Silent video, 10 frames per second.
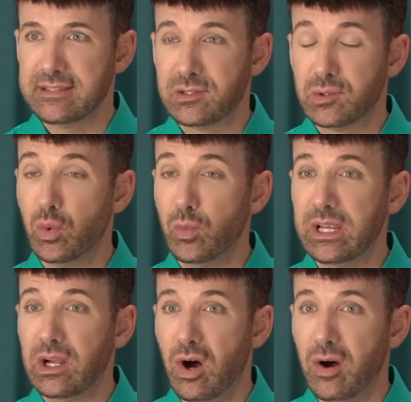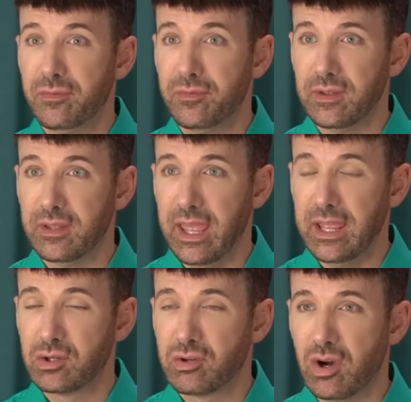I took a week off
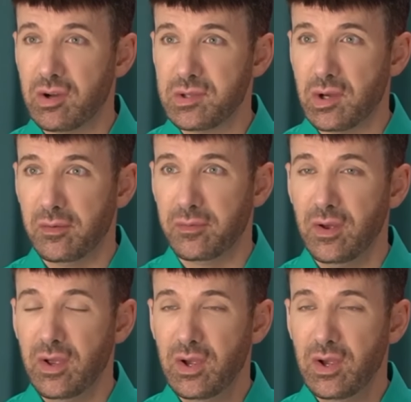and crossed off